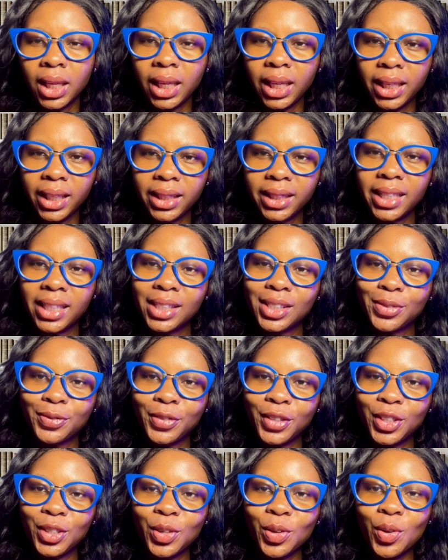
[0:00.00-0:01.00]
In this
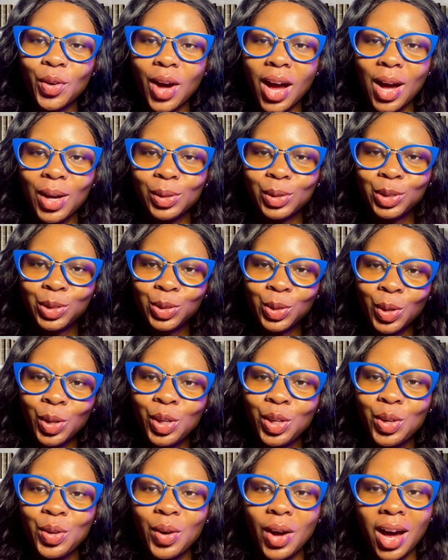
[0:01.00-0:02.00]
video, I'll
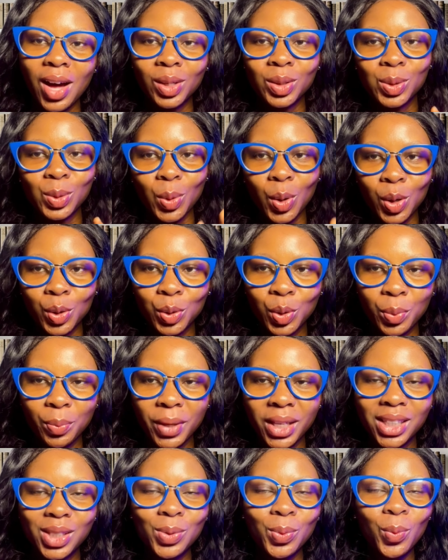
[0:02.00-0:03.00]
show you how to
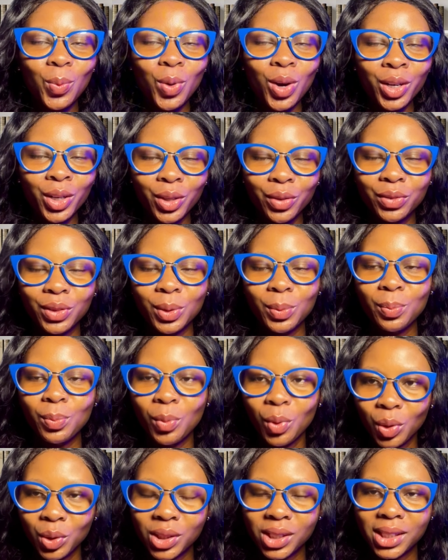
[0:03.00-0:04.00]
automate one of the
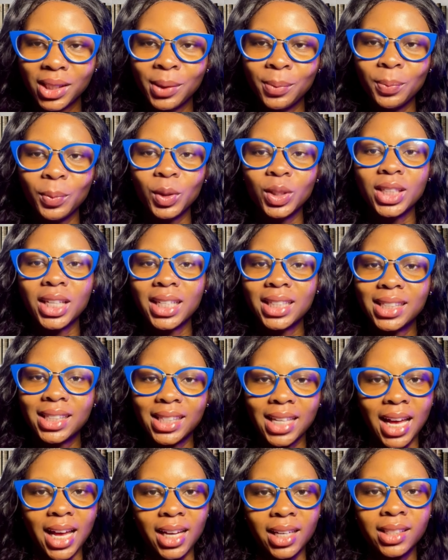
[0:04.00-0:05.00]
most
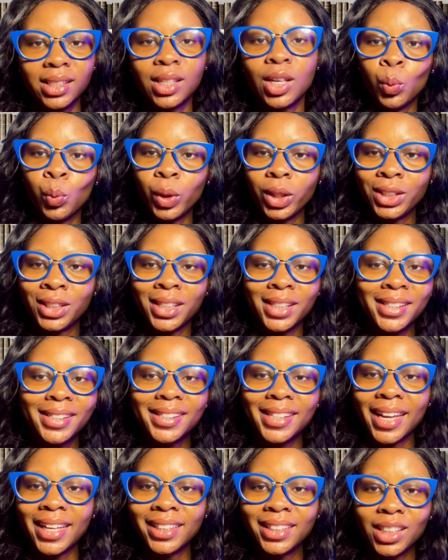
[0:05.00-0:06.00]
important tasks, which is
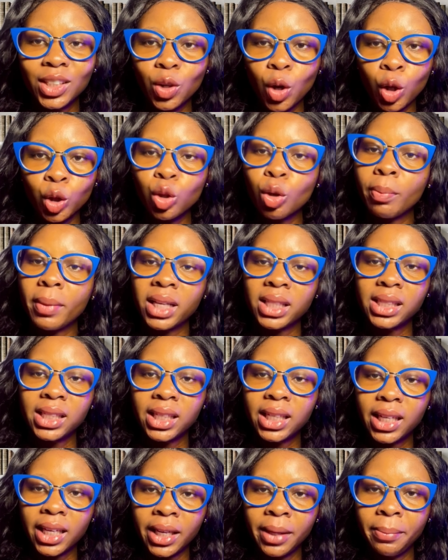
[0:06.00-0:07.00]
sending
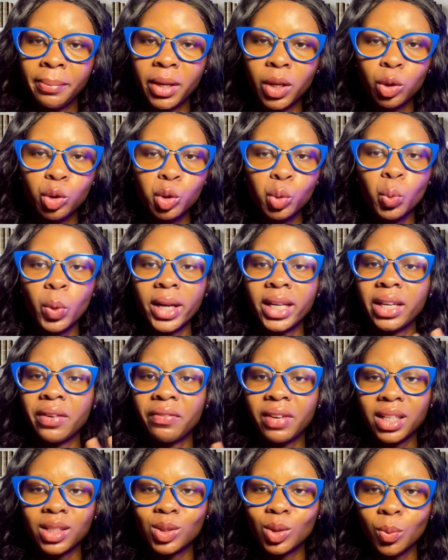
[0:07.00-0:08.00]
automatic emails
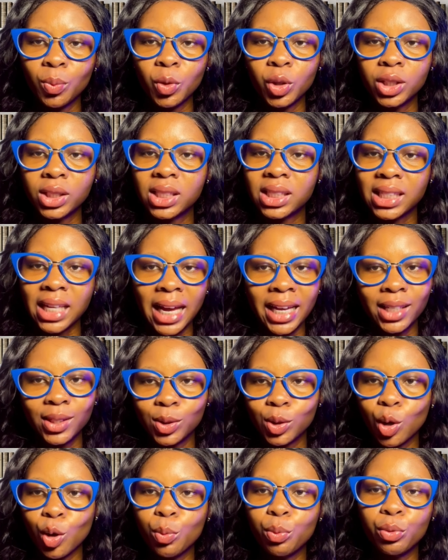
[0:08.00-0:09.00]
whenever someone
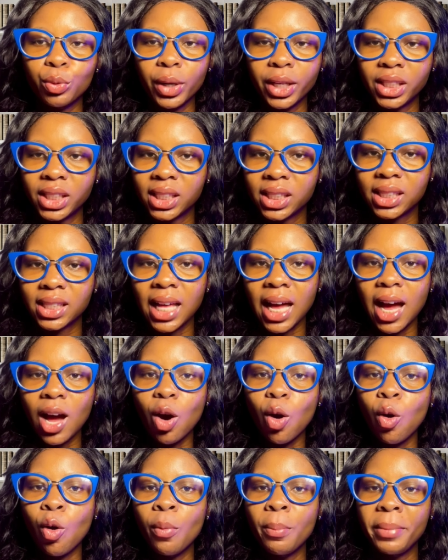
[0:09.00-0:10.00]
signs up,
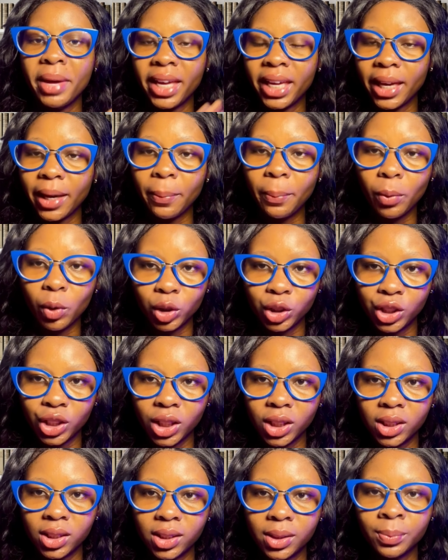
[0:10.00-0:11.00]
register, or make a
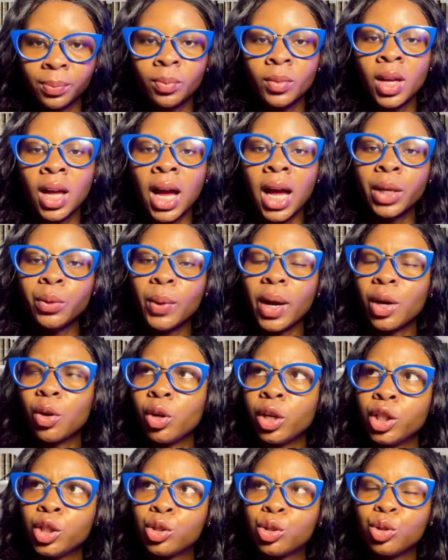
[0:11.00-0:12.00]
purchase. And we are
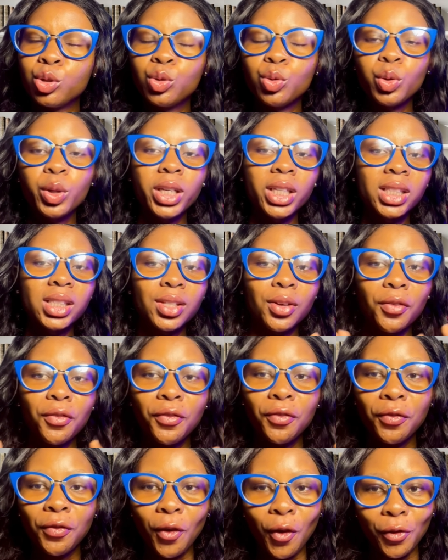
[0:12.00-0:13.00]
going to do it
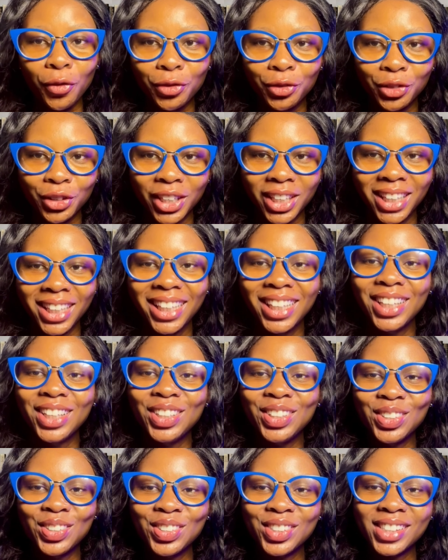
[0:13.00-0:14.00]
for free
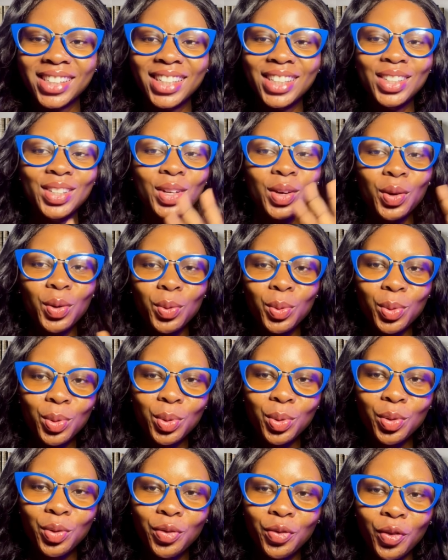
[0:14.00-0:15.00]
using
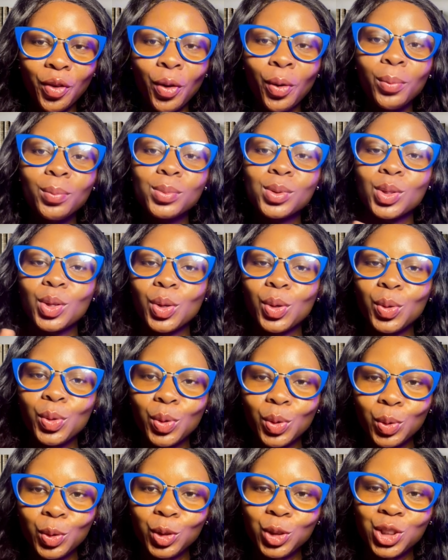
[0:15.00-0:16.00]
Google Forms,
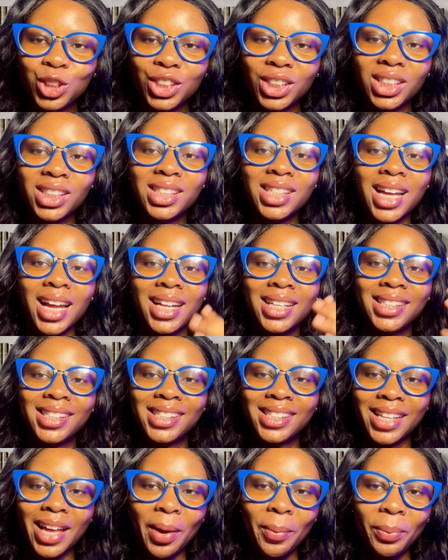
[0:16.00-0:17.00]
Google Sheets, and
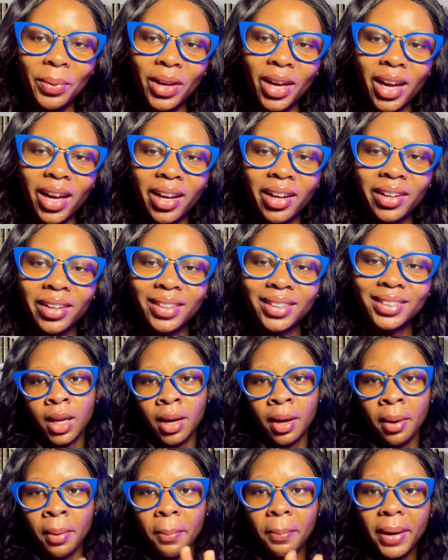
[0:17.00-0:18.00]
Zapier.
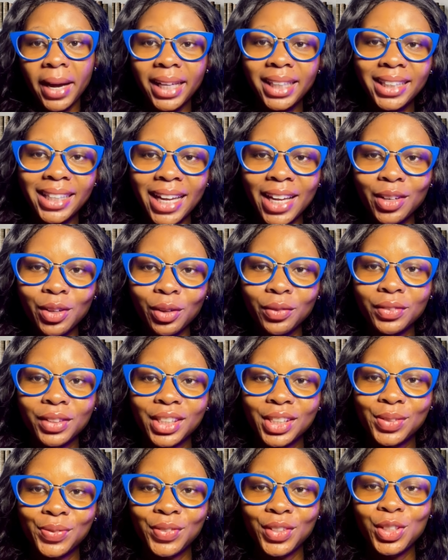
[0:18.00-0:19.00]
By the end of
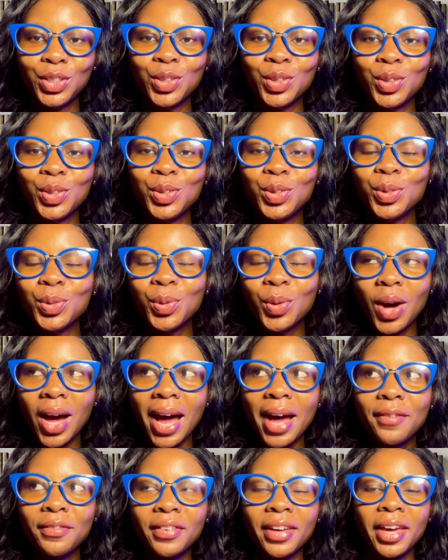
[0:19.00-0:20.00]
this video, you
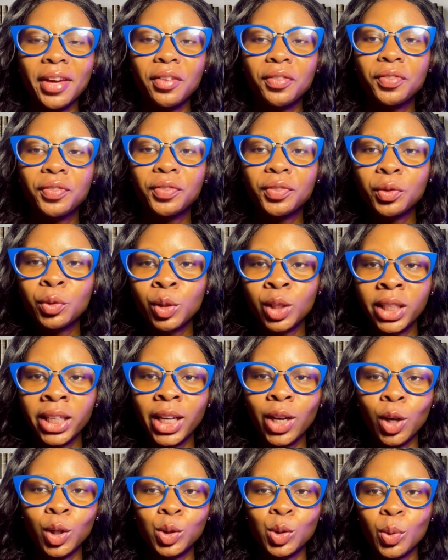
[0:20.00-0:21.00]
have a
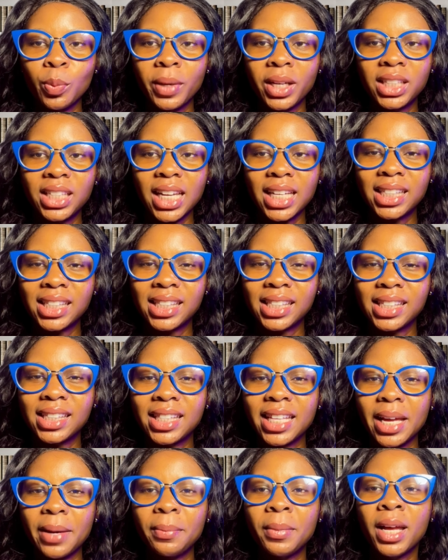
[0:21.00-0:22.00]
fully automated
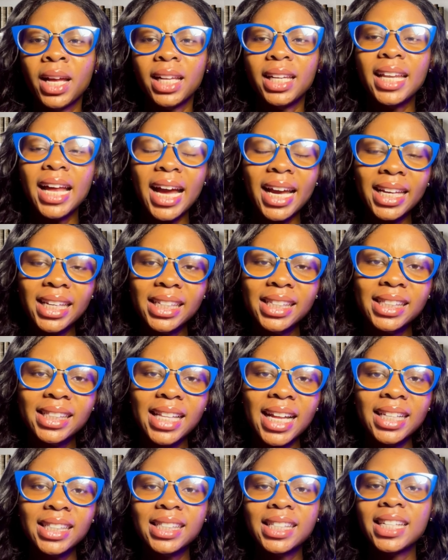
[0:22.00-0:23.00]
system that
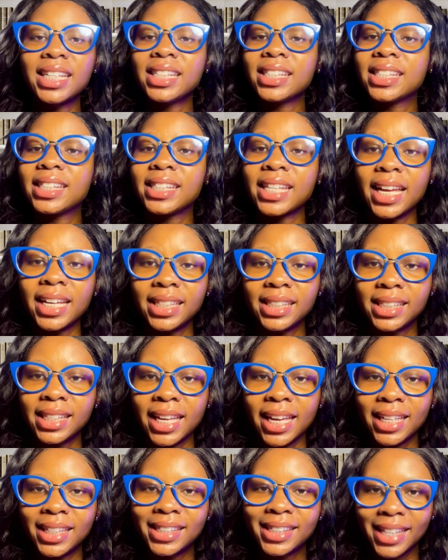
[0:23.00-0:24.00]
instantly
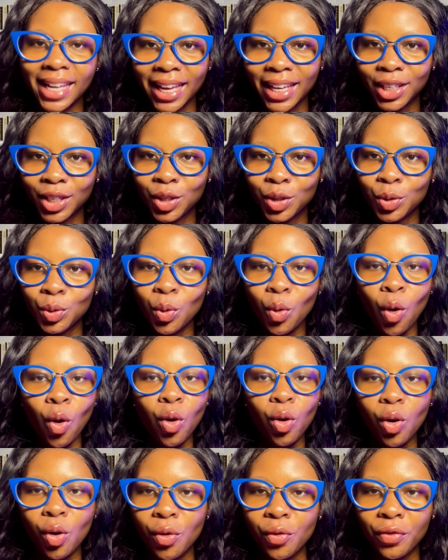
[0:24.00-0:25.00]
sends a thank you
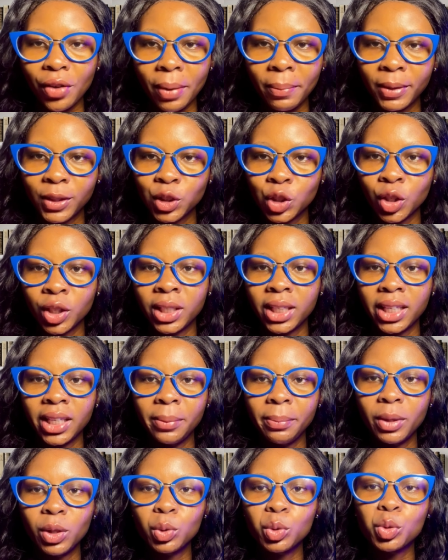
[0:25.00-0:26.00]
or confirmation
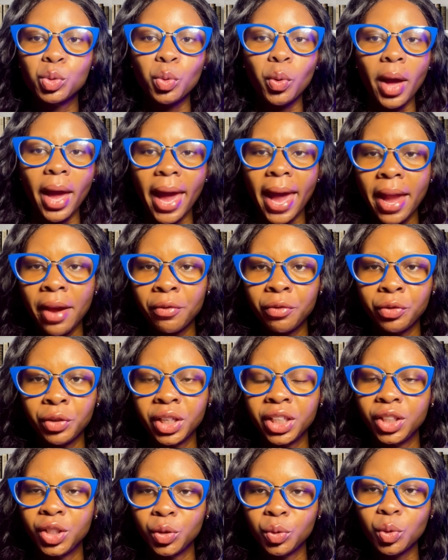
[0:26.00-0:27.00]
email to
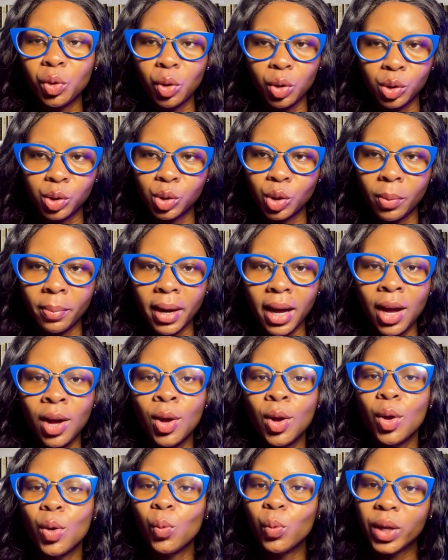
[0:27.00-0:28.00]
every new customer
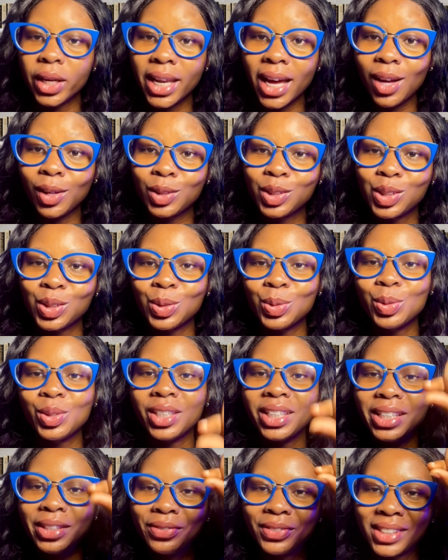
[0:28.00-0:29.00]
without
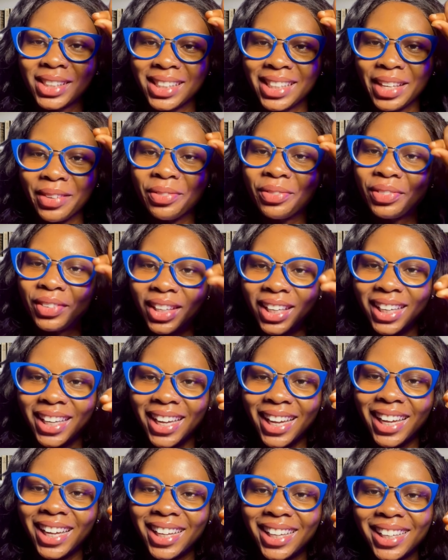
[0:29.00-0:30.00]
you lifting a
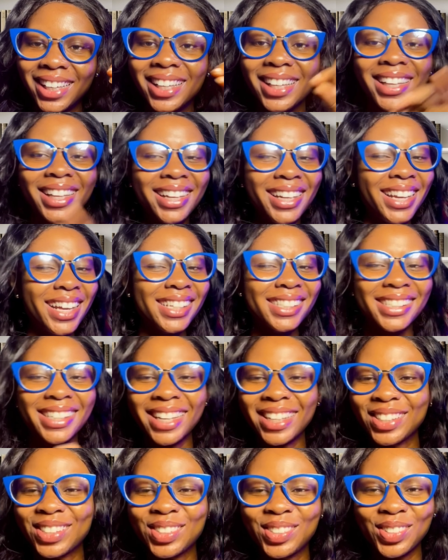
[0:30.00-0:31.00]
finger. Let's
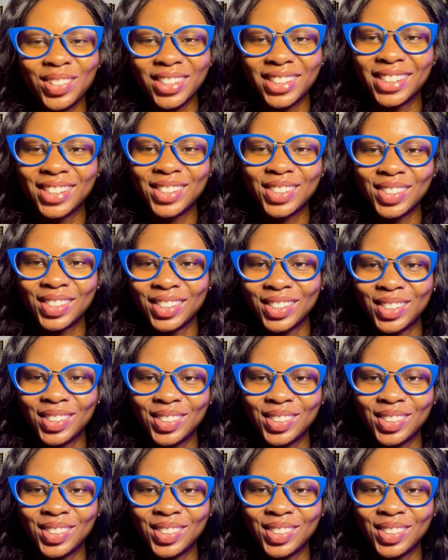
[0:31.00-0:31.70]
get straight into the